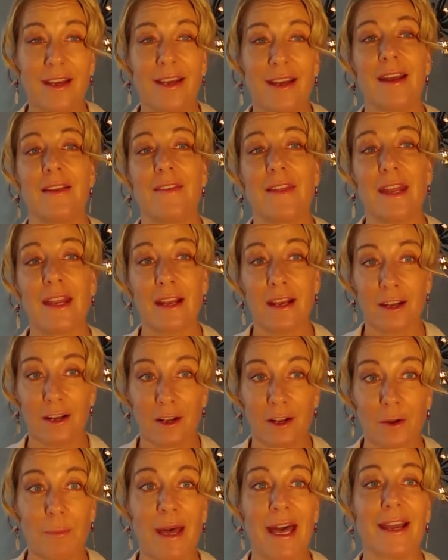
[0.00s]
and then I'm going to
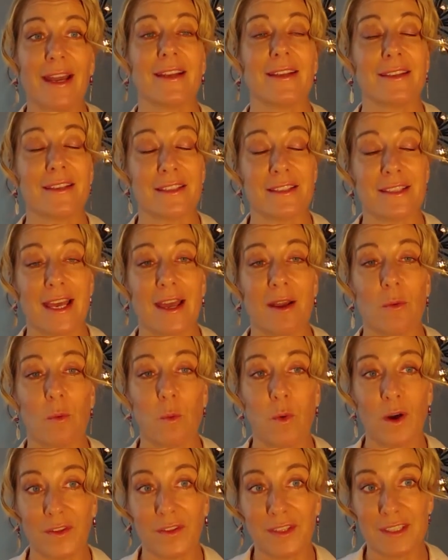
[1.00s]
go back into say
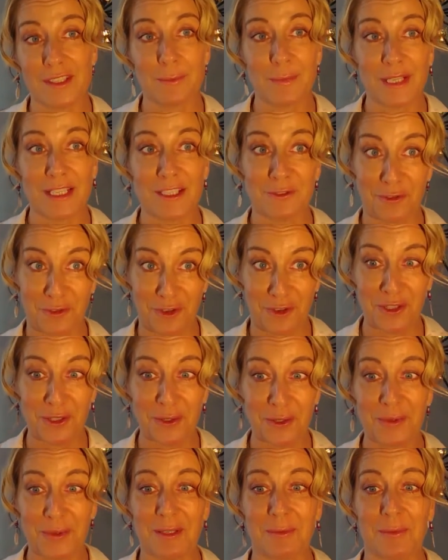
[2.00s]
what this means for
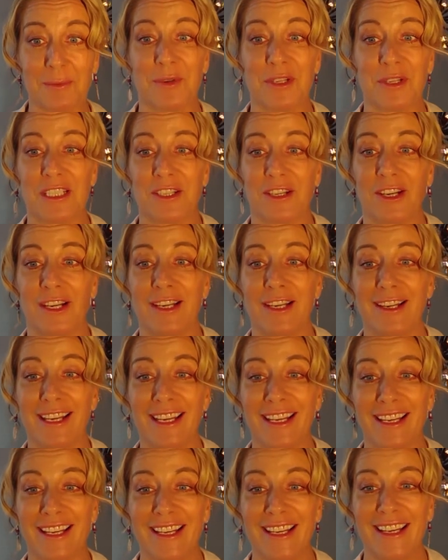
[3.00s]
you in
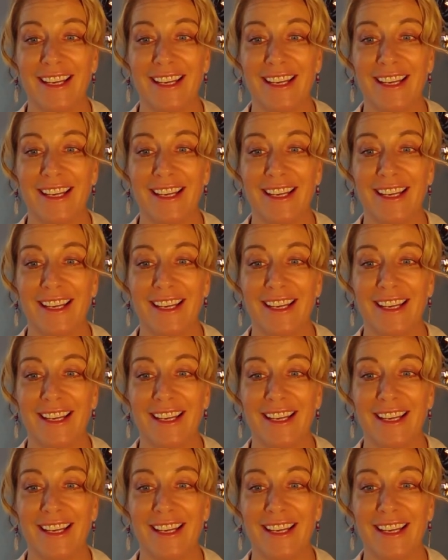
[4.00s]
particularly.